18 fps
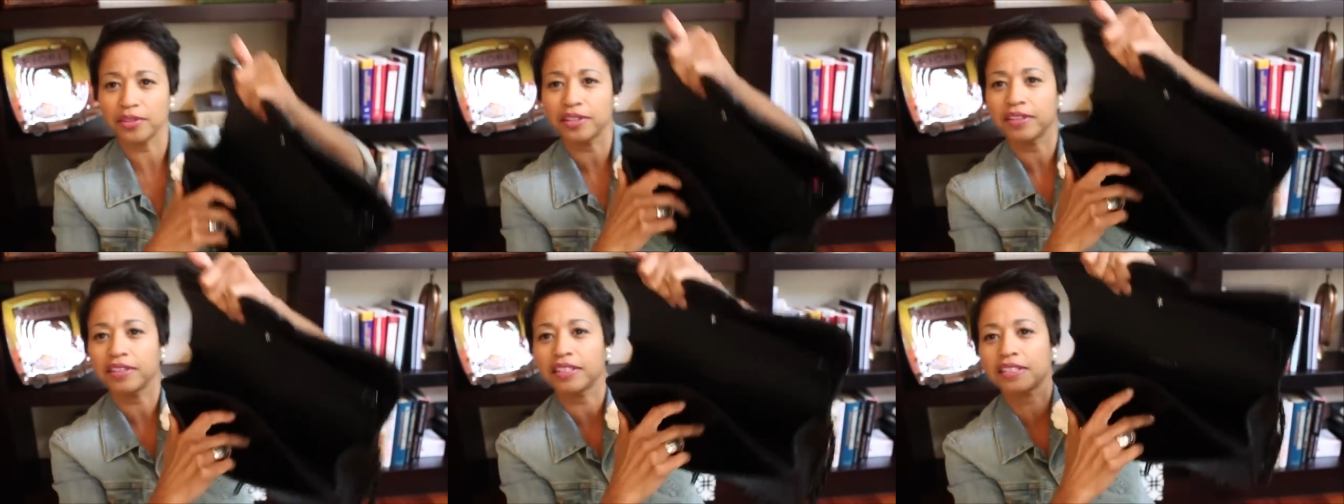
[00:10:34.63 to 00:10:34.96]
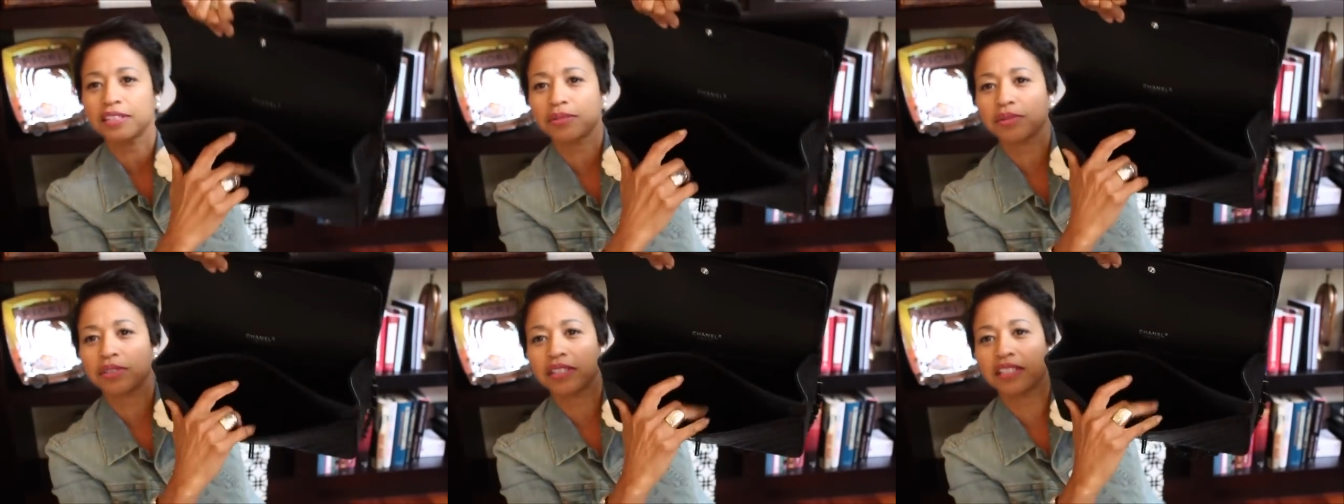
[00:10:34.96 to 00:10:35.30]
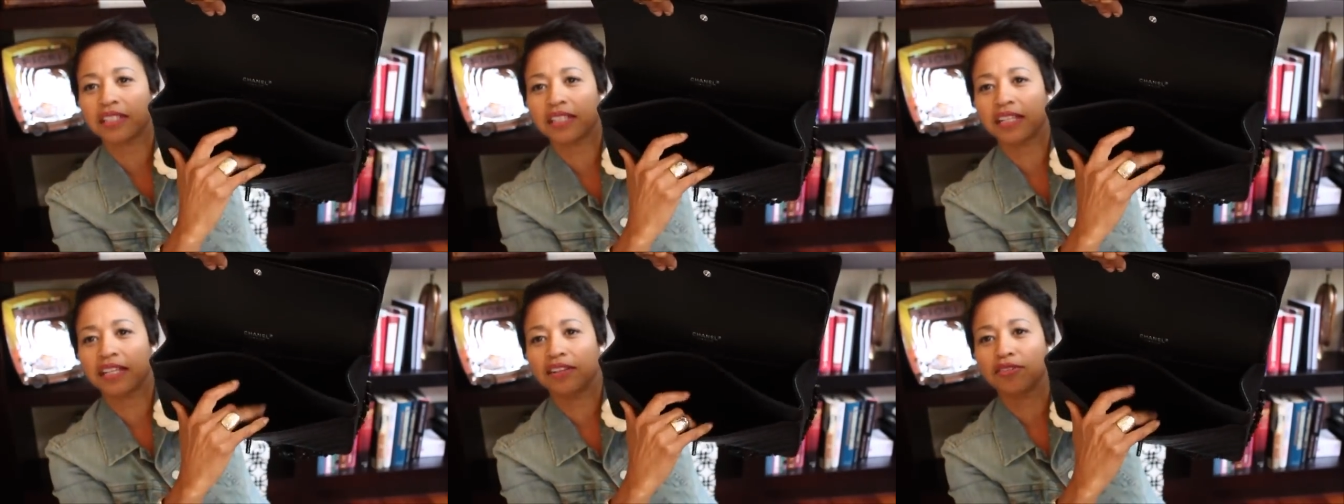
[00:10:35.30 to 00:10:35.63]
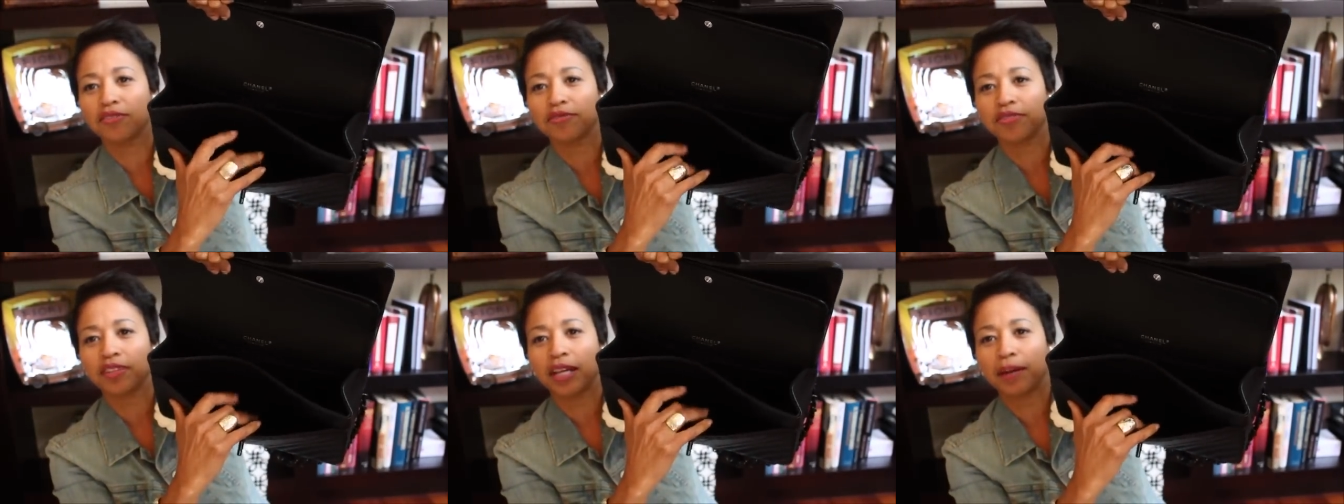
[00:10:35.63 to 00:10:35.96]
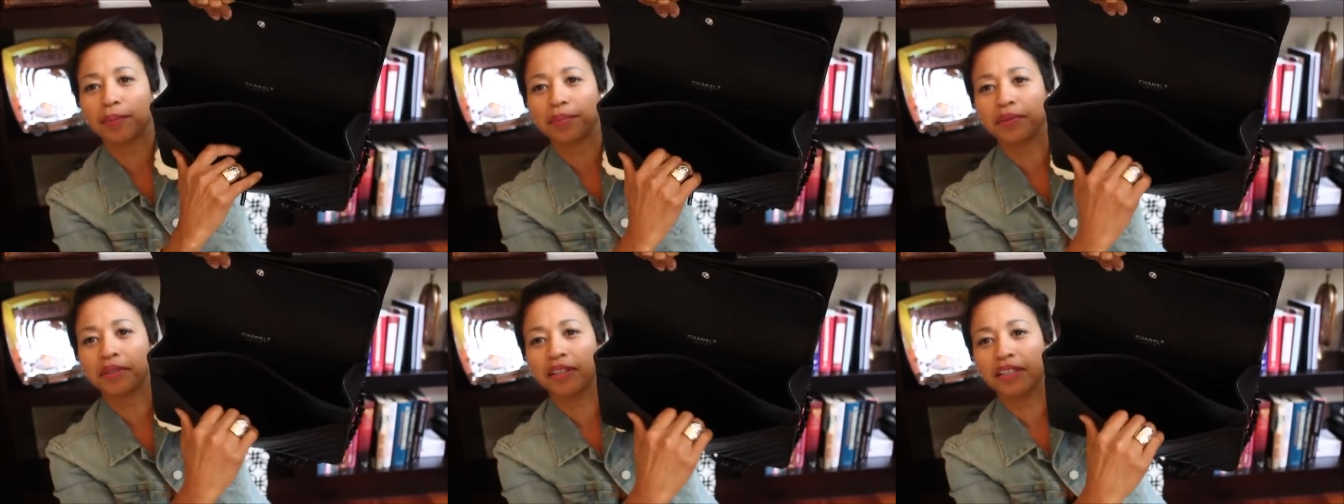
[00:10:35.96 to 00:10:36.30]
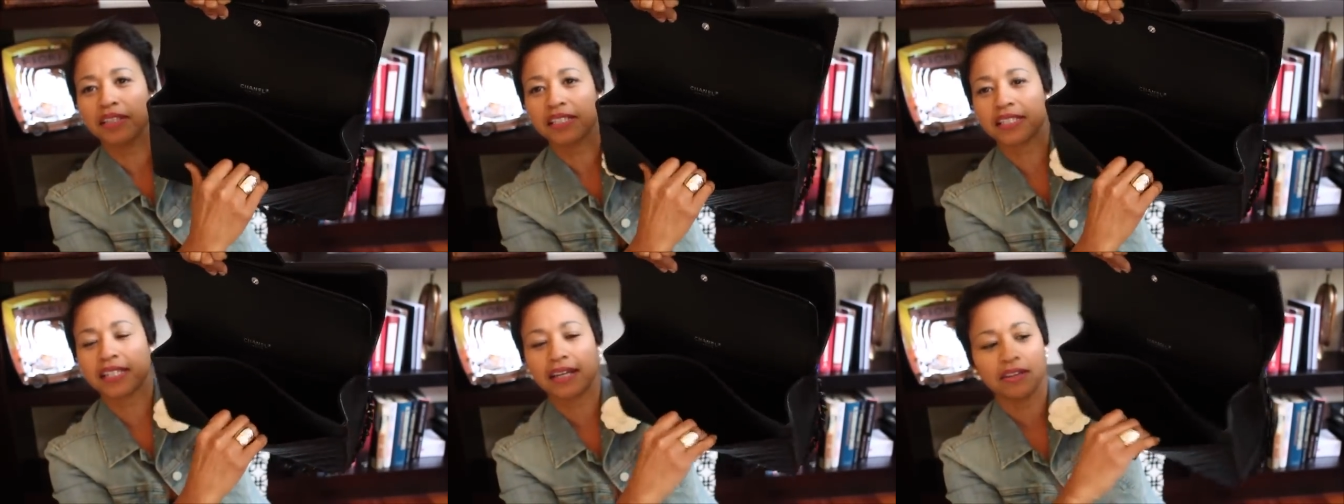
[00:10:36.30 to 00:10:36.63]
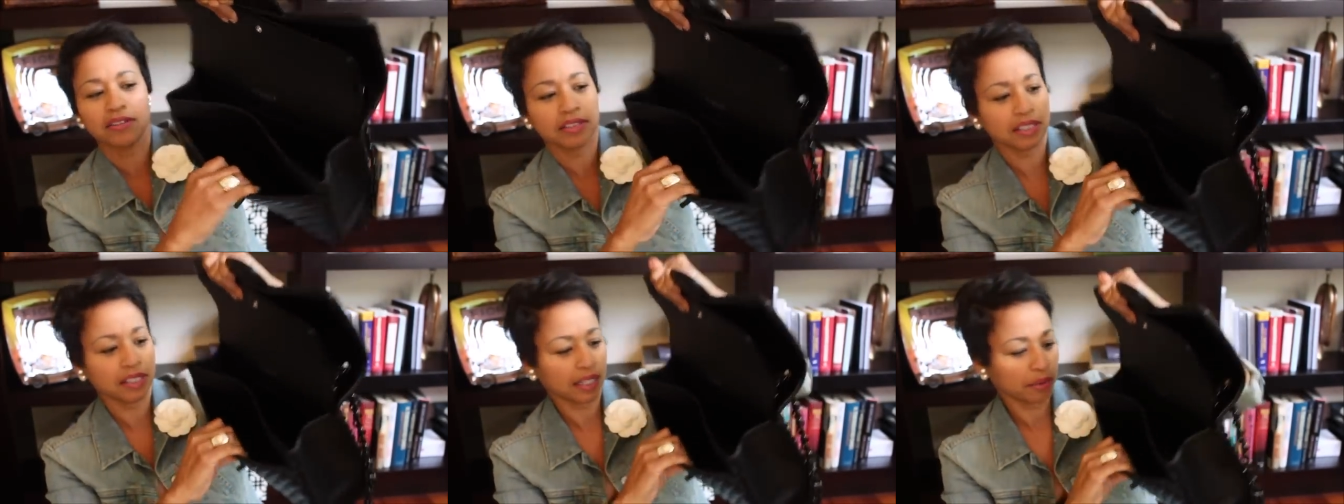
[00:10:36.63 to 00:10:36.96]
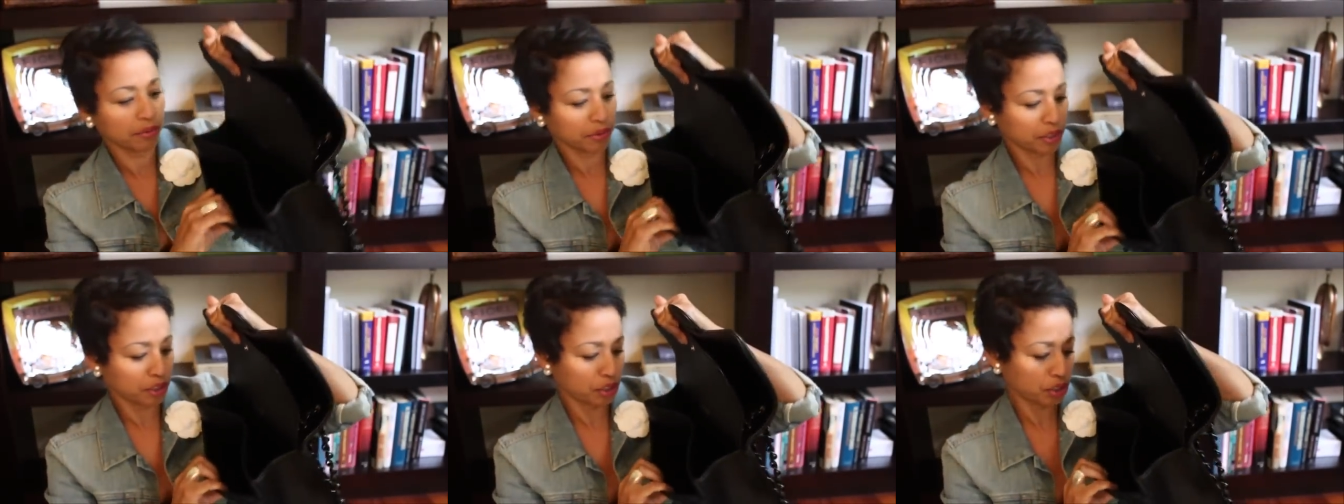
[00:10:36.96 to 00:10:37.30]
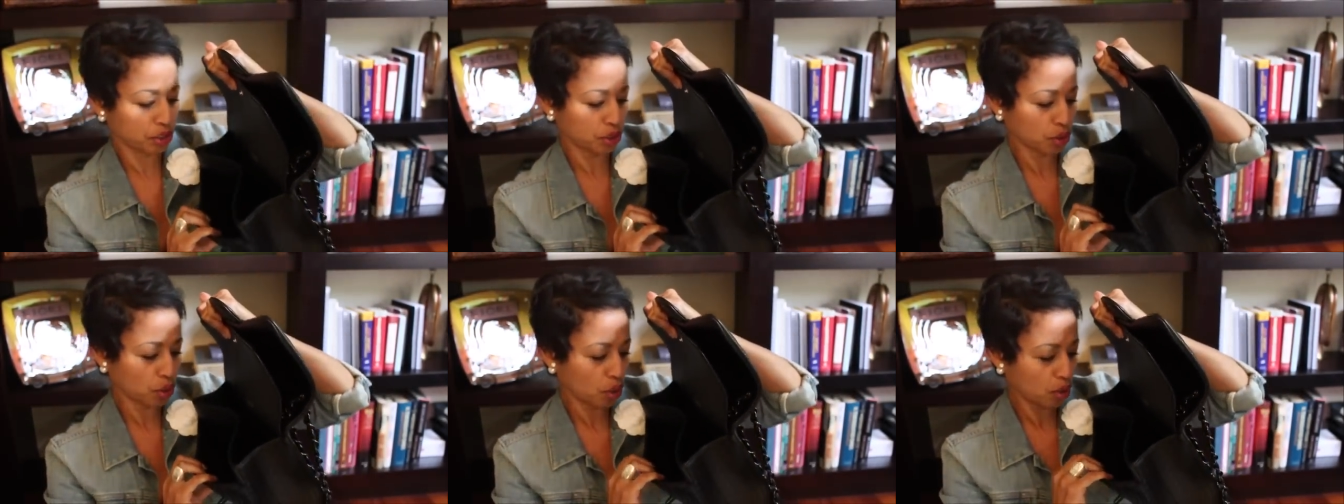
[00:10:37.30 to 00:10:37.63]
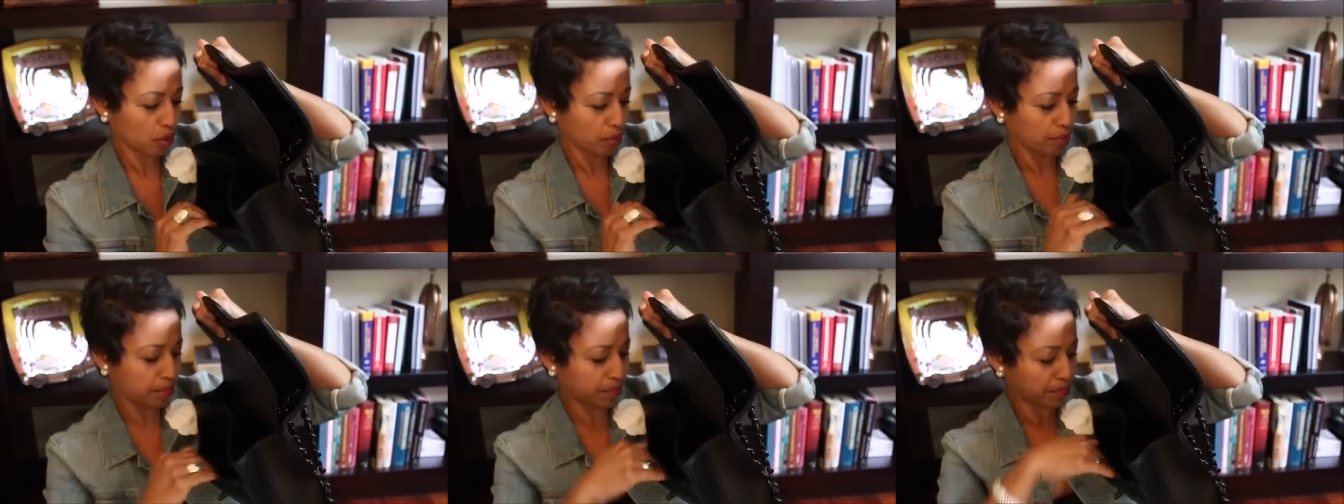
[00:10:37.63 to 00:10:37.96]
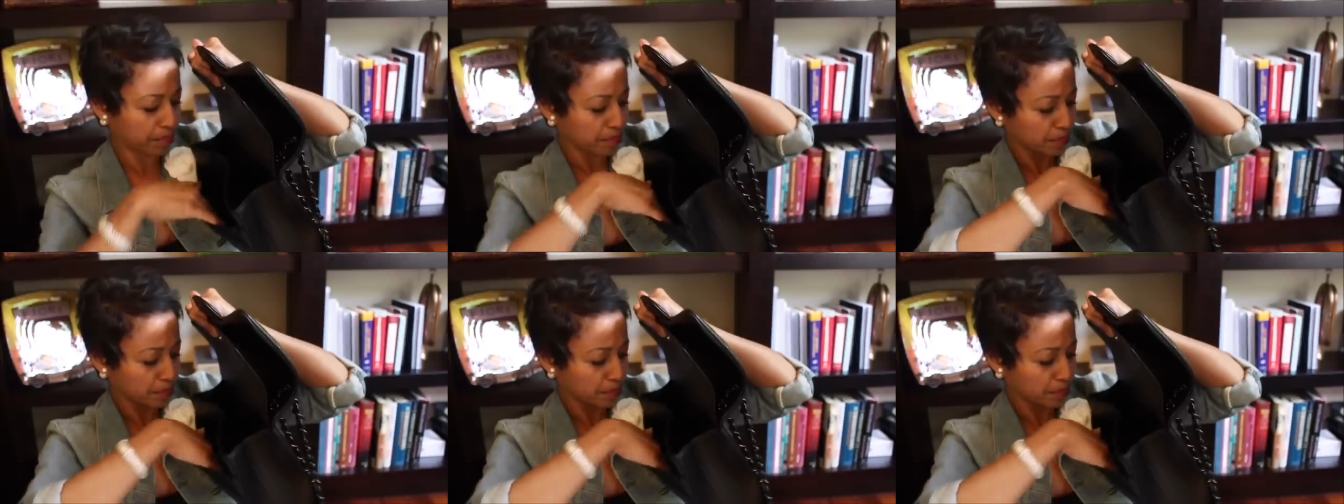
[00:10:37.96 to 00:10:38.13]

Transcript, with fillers: this was the inner flap and this outside was just all